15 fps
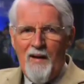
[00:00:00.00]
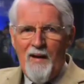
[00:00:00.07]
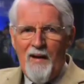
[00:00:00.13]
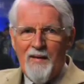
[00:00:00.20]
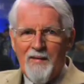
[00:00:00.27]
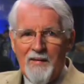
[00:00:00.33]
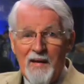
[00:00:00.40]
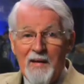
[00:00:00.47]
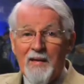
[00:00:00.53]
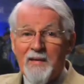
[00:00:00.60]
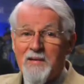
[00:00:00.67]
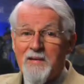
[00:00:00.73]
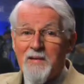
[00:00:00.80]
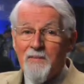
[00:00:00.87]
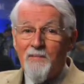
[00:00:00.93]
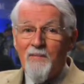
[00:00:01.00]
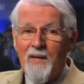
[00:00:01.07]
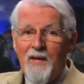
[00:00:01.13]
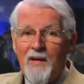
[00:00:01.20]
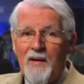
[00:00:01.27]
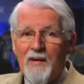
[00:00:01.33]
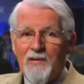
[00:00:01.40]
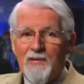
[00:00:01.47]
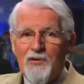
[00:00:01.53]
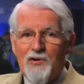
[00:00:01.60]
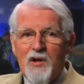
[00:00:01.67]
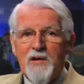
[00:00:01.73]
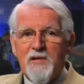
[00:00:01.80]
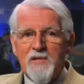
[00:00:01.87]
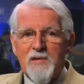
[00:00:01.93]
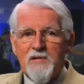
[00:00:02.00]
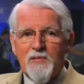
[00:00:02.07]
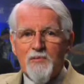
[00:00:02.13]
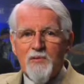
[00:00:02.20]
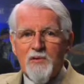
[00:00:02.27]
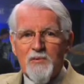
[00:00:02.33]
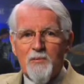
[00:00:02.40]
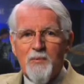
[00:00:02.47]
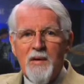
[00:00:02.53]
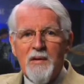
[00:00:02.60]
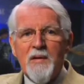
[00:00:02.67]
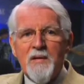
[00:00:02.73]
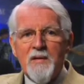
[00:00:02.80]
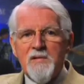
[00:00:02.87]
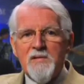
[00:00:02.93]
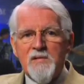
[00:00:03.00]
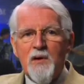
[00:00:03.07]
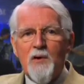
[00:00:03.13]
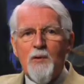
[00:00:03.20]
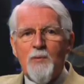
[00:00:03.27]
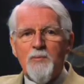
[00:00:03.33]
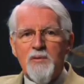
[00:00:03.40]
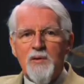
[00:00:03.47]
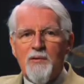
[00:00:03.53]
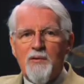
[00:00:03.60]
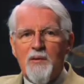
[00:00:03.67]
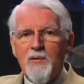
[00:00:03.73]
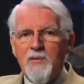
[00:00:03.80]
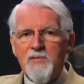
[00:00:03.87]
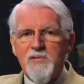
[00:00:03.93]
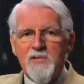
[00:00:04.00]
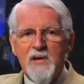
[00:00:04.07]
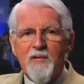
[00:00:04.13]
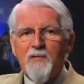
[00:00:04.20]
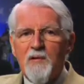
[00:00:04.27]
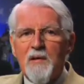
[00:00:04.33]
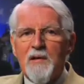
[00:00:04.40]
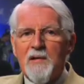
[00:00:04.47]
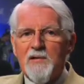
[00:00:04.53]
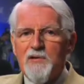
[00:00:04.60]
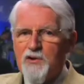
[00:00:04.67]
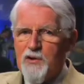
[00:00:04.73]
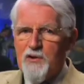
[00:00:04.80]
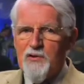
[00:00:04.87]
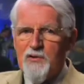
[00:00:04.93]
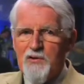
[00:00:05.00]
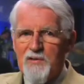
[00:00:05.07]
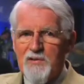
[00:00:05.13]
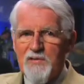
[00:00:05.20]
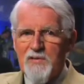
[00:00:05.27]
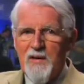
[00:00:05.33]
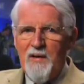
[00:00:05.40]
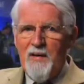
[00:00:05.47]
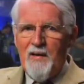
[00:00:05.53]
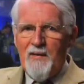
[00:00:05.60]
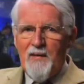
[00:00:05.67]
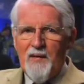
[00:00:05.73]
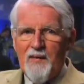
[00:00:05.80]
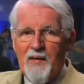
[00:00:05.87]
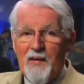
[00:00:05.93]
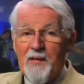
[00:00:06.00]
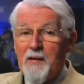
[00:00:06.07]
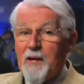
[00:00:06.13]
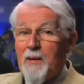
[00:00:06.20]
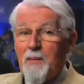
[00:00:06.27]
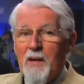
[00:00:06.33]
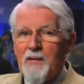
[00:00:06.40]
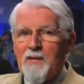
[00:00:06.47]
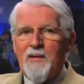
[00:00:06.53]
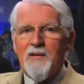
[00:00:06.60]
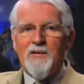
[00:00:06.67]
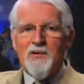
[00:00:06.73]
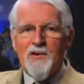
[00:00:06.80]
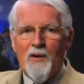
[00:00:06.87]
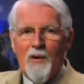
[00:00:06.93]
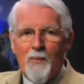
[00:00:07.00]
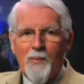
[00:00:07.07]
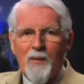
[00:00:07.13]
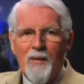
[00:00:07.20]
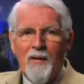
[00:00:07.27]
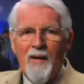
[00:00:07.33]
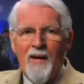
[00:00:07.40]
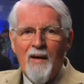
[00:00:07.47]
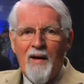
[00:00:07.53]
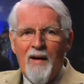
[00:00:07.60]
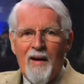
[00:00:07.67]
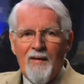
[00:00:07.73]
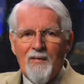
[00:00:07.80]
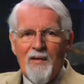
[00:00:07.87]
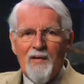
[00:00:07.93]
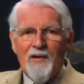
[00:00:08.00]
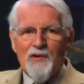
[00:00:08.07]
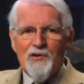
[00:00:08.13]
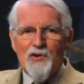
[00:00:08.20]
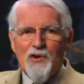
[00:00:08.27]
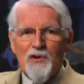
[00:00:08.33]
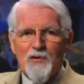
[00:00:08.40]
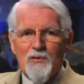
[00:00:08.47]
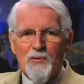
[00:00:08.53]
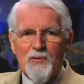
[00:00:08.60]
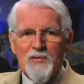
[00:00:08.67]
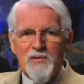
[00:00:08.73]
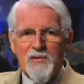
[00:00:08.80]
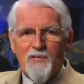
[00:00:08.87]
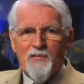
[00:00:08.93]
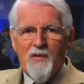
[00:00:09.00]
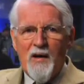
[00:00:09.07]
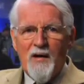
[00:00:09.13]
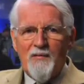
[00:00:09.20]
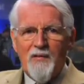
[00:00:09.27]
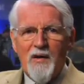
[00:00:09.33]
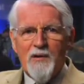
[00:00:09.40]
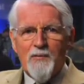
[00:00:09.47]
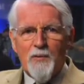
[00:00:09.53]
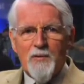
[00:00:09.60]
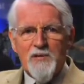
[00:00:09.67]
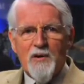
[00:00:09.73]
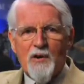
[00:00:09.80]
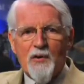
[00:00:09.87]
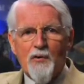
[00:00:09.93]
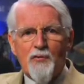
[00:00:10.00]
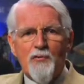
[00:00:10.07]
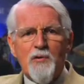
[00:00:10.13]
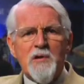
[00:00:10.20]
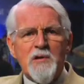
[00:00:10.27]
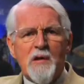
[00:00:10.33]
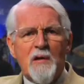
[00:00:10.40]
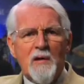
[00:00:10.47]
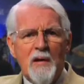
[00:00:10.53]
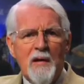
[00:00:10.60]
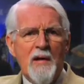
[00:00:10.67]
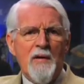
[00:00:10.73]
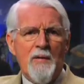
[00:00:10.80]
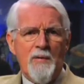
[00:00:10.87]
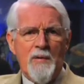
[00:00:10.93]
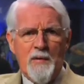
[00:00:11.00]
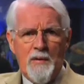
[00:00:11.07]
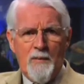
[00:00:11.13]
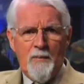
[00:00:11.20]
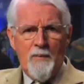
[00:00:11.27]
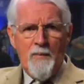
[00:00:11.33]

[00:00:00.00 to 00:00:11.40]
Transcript: And yet, Jesus was pinning his hopes on those 7 little churches, that they'd come out on top and that the church would survive. It was a critical area.